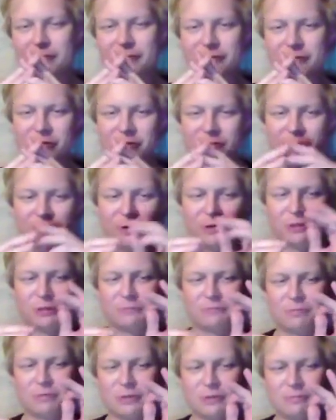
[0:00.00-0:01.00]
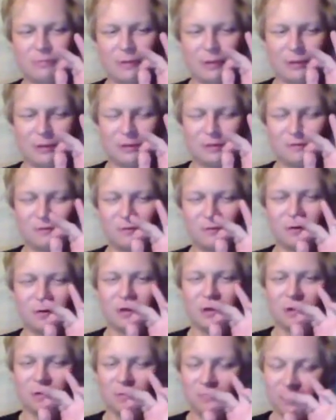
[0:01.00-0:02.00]
a third-person perspective,
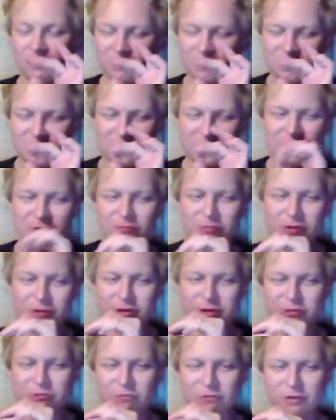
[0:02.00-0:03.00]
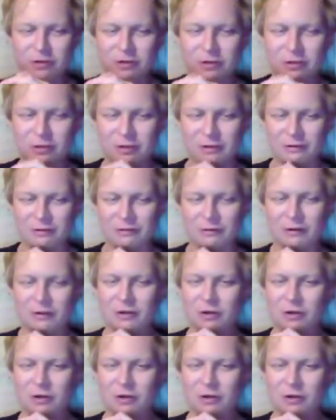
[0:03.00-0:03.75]
we can see what's going on.